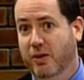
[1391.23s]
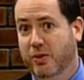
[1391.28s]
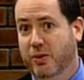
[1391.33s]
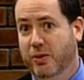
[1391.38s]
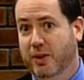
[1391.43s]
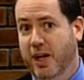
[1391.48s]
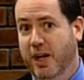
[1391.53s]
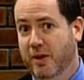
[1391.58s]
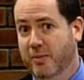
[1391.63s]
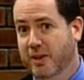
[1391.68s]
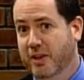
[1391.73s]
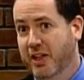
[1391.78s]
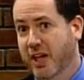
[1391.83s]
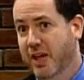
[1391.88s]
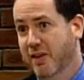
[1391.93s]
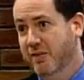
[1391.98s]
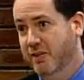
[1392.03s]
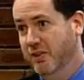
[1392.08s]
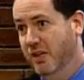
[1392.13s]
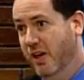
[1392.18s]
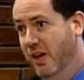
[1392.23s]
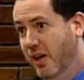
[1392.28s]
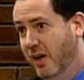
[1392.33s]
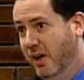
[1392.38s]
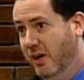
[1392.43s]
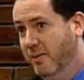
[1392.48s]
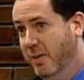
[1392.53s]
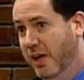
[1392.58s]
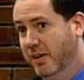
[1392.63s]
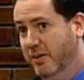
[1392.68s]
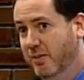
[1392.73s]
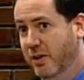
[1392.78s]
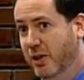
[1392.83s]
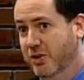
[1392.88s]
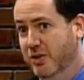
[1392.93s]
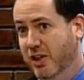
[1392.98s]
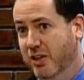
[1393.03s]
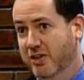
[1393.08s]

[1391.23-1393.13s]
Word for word: who came and gave a talk about the Moche